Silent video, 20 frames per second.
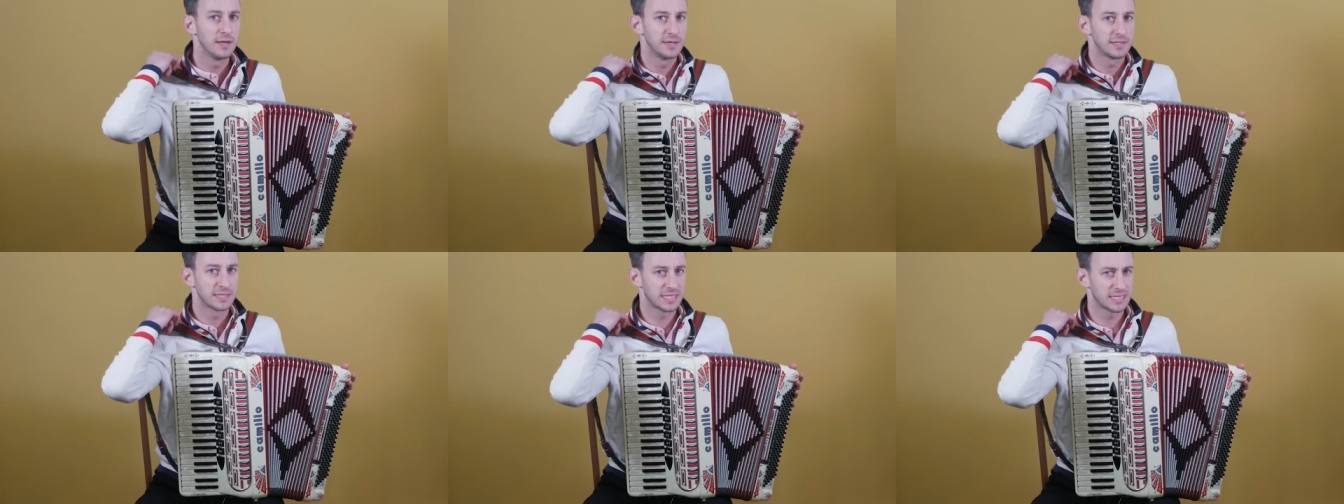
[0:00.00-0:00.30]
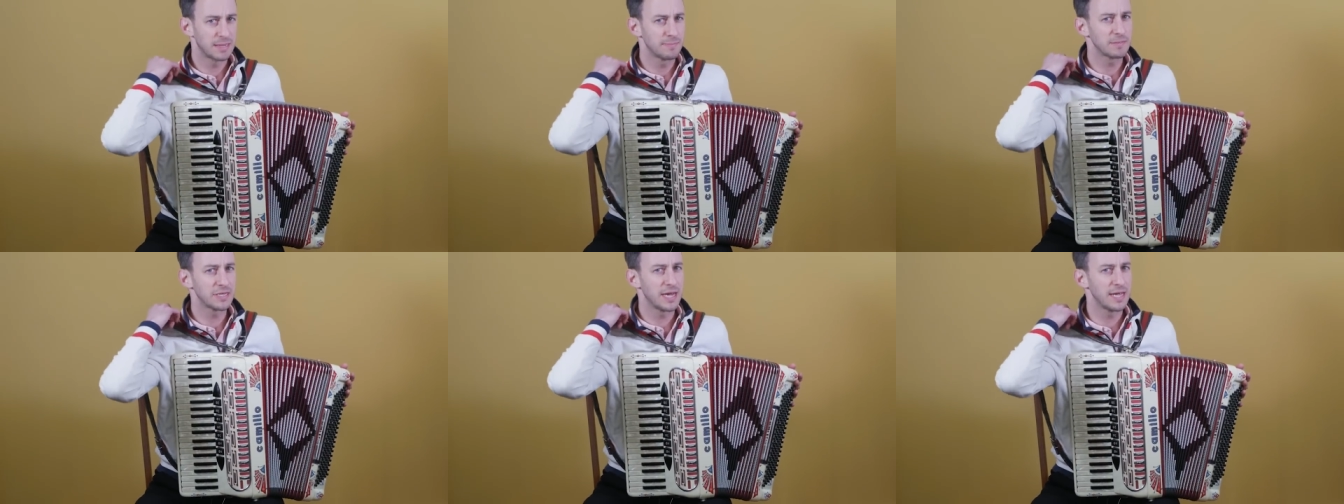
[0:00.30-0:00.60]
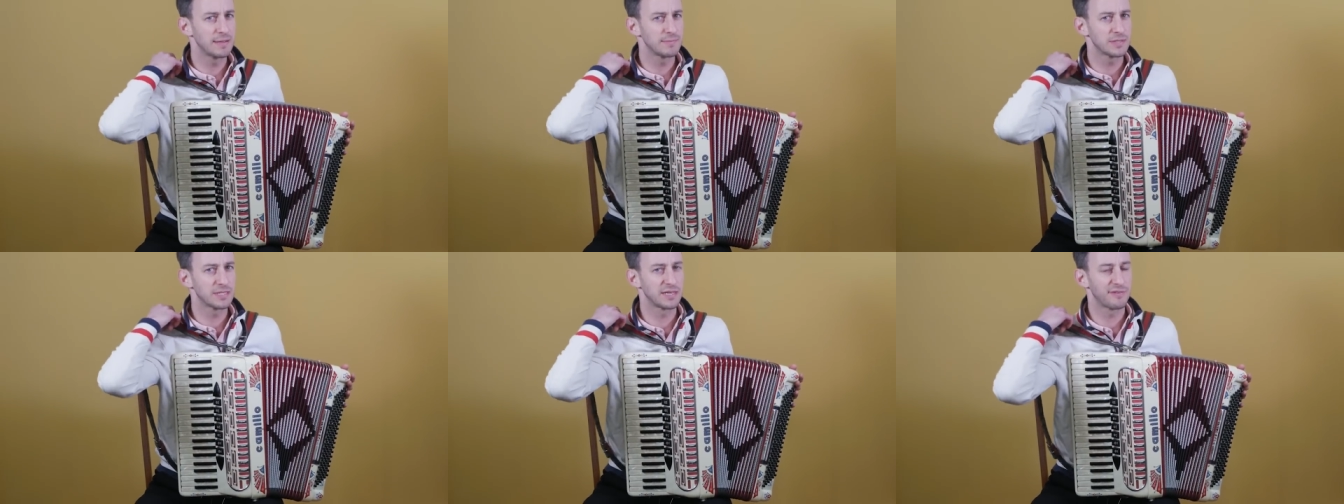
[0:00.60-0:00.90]

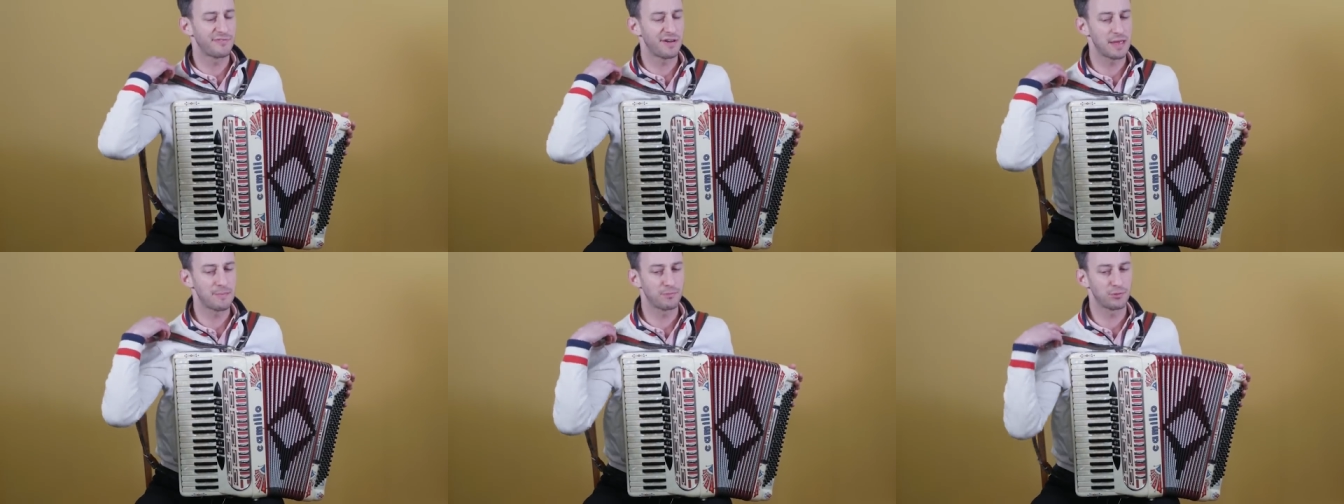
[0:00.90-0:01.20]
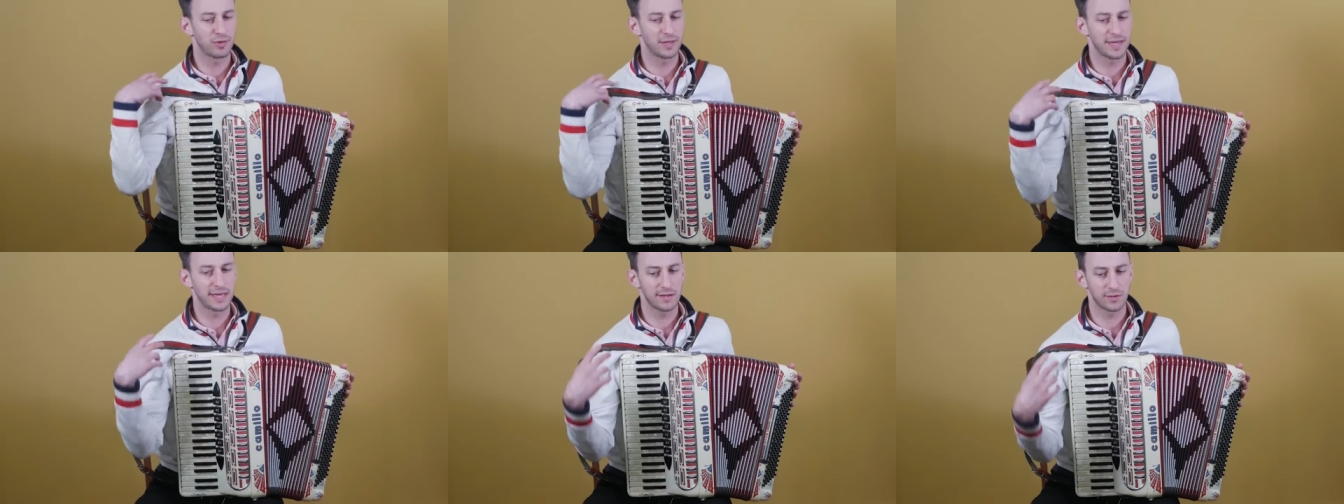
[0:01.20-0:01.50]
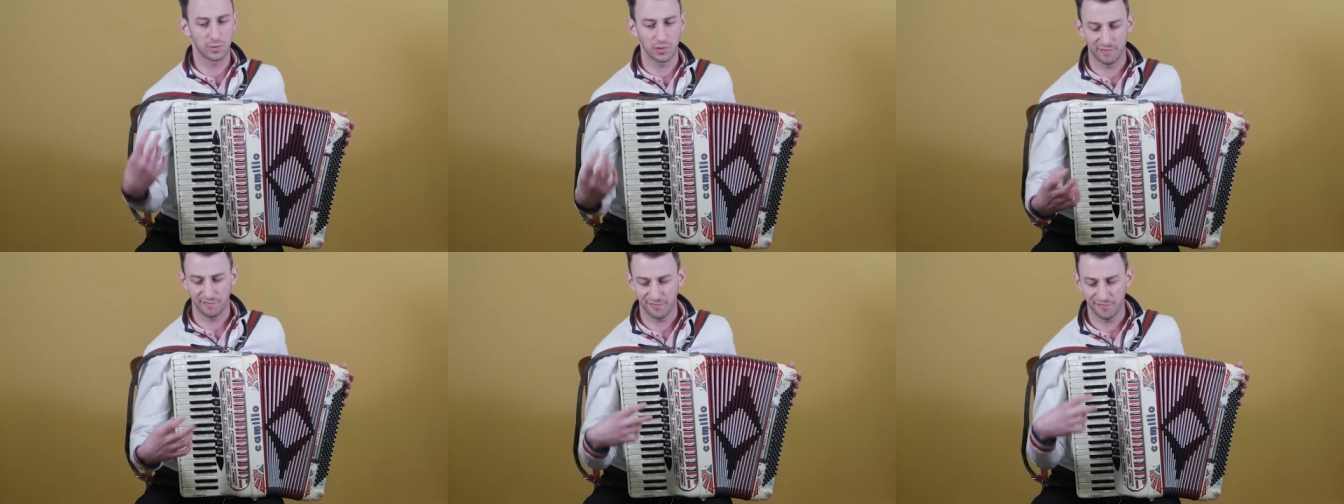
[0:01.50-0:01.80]
Sometimes if I play, it
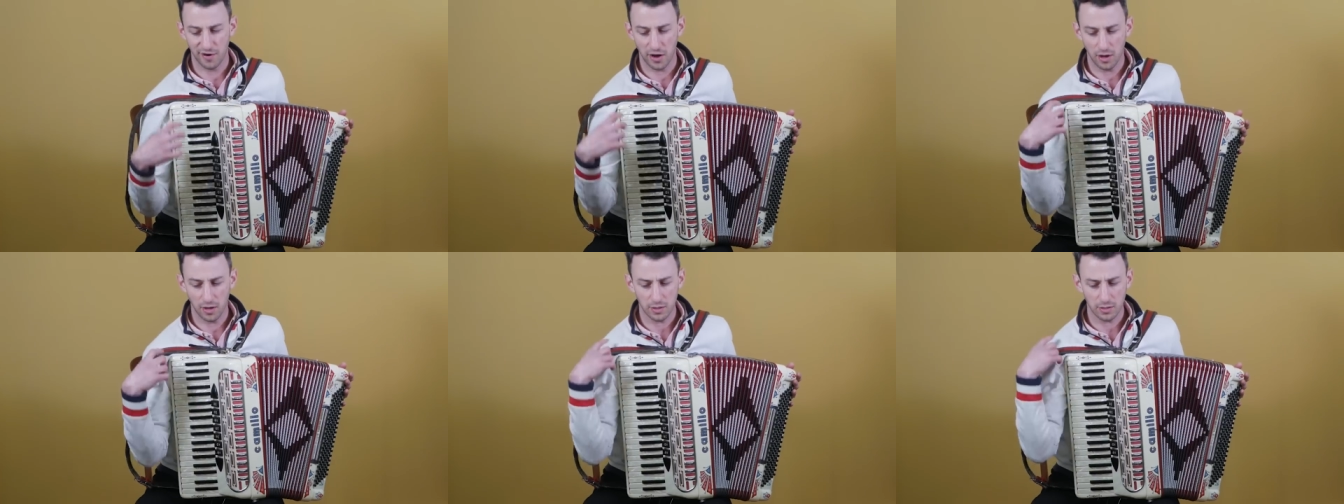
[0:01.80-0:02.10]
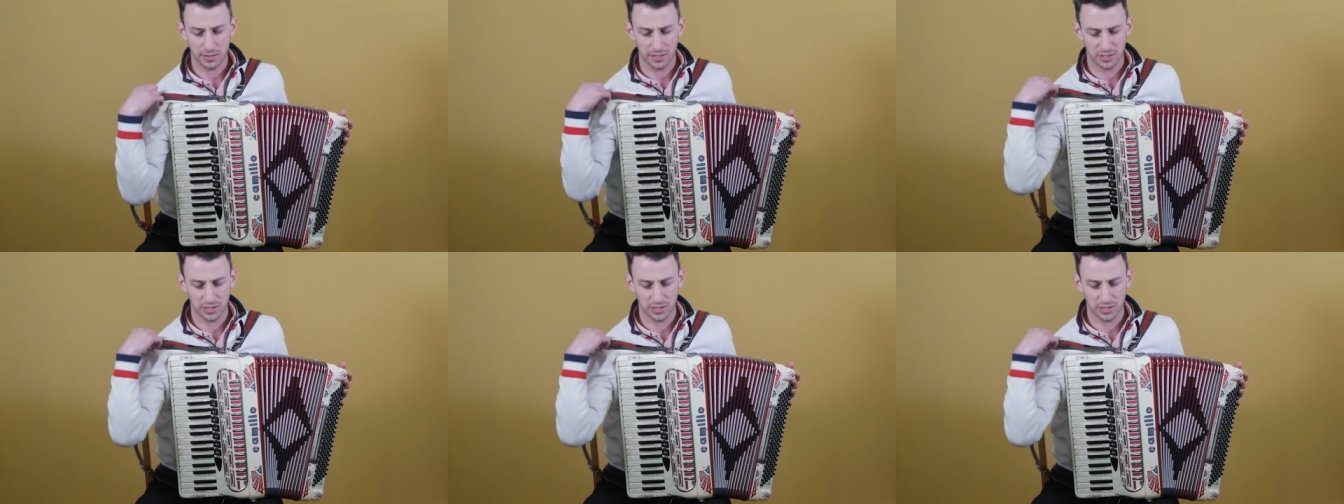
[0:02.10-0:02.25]
will fall.